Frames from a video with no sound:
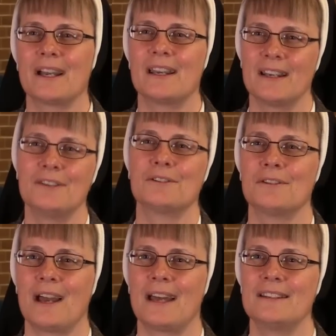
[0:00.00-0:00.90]
I got an
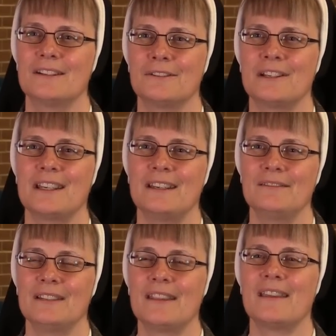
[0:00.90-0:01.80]
undergrad degree
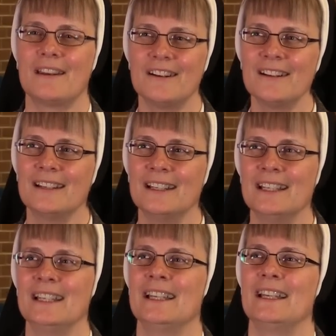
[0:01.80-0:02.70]
in theater,
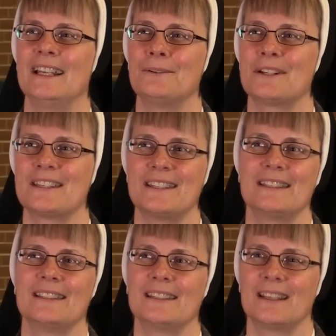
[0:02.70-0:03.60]
and I worked
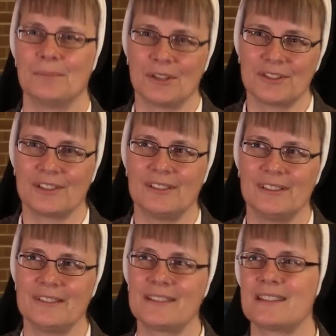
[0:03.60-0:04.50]
in
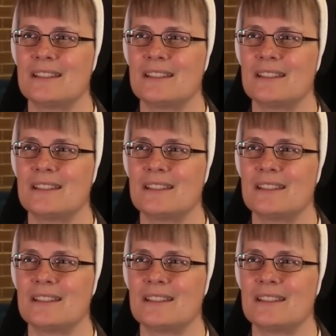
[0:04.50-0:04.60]
commercials